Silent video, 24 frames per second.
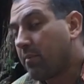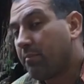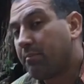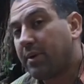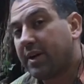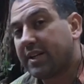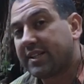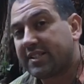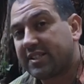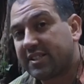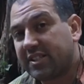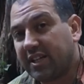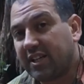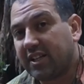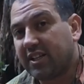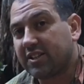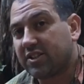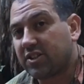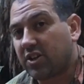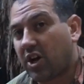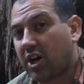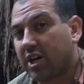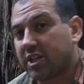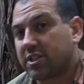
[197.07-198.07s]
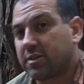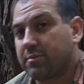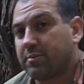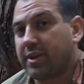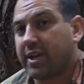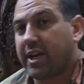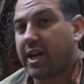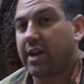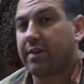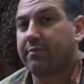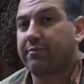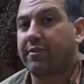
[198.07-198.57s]
But still, it's awesome to
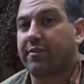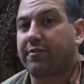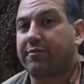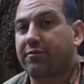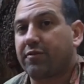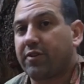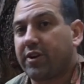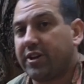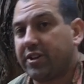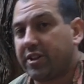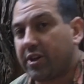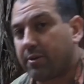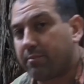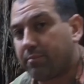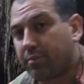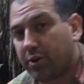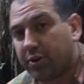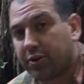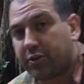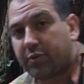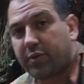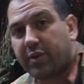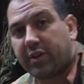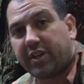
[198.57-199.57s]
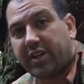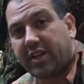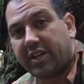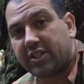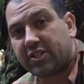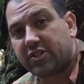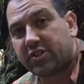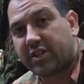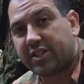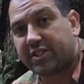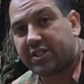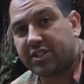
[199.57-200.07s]
get them for free. They're both really
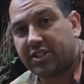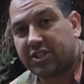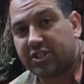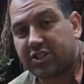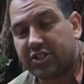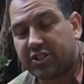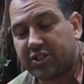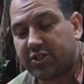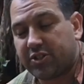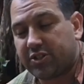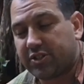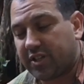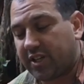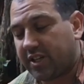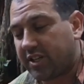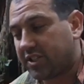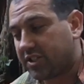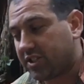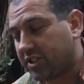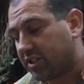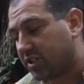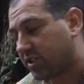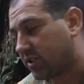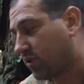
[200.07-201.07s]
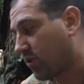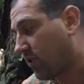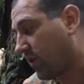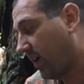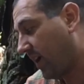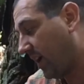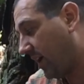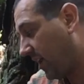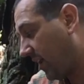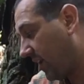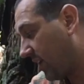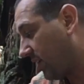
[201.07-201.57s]
interesting shoes, and it's just
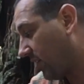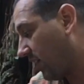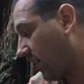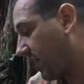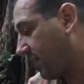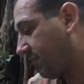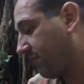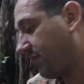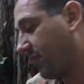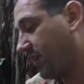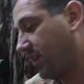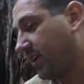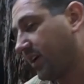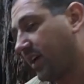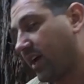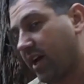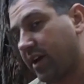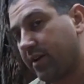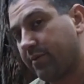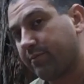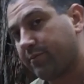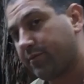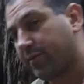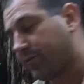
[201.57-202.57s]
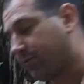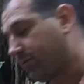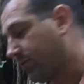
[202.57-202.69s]
great and a lot of fun to get them for